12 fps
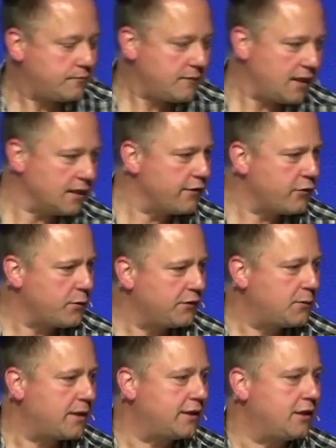You know, every once
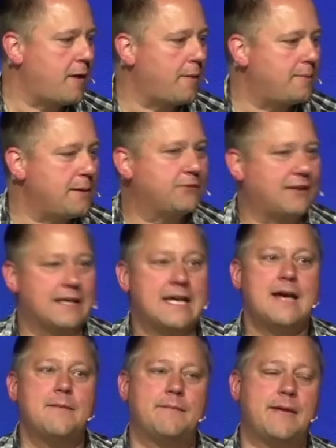in a while, I hear about people's like,
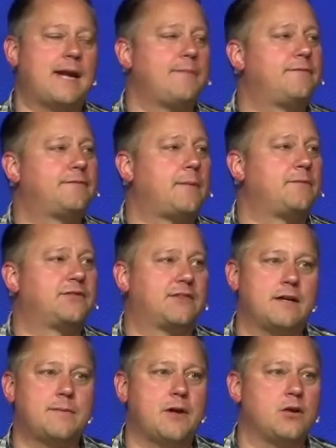man, I'm, I'm
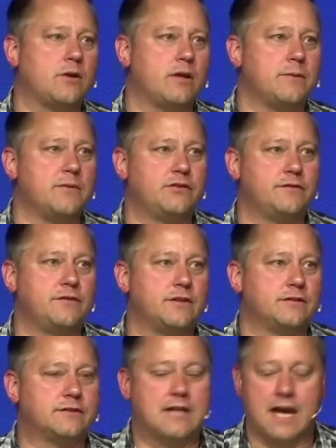scared about going on the mission
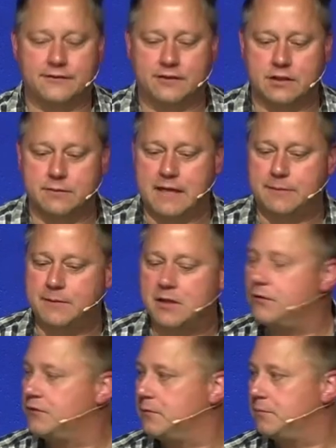field. God's going to make me
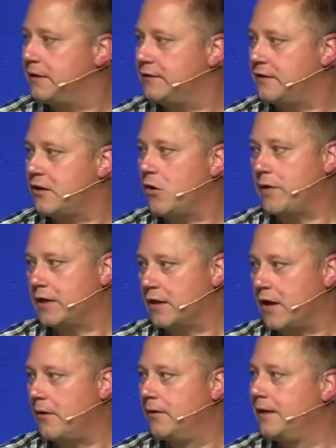go someplace I don't want to
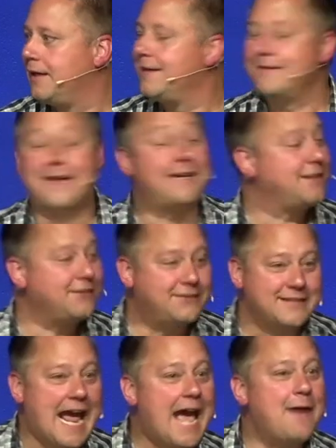go. That
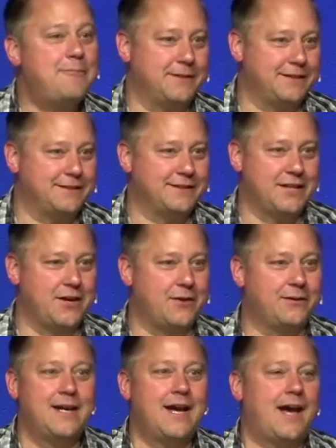doesn't happen, you know.
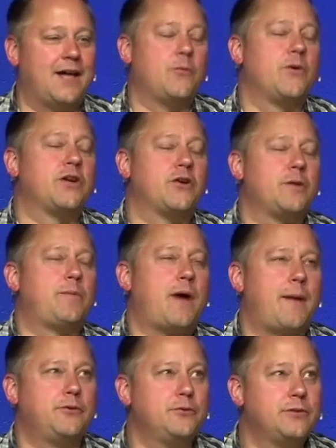I don't want to go to
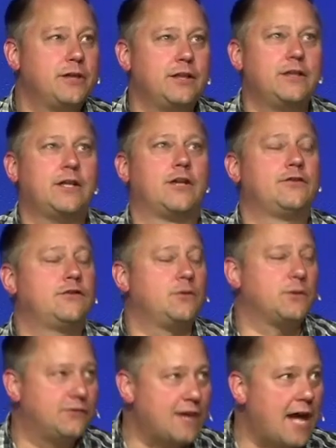Papua New Guinea, and I just know
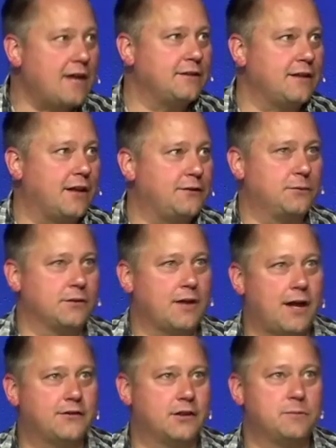exactly that's where
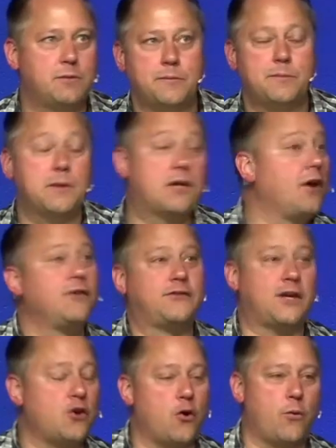God's going to put me because
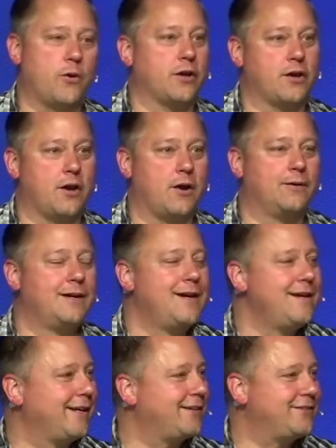I don't want to go.
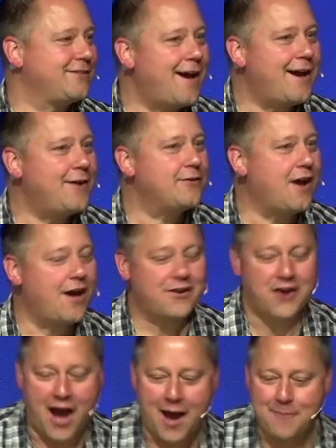That's not how God
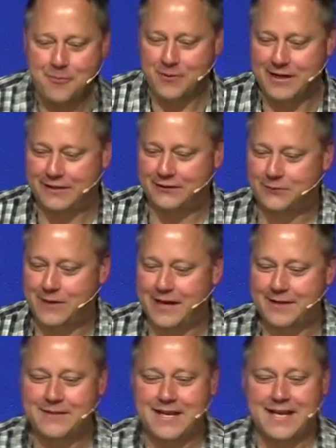operates,
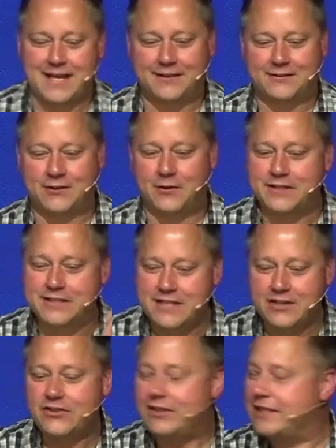right? And so
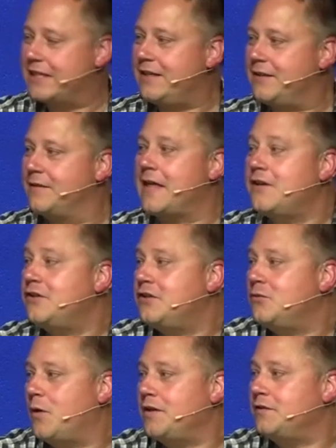initially, they
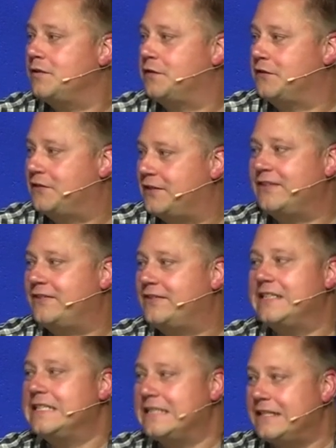didn't want to for
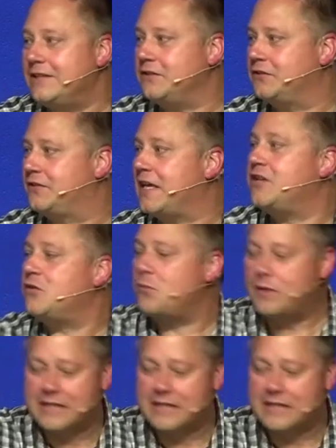16 years. They didn't want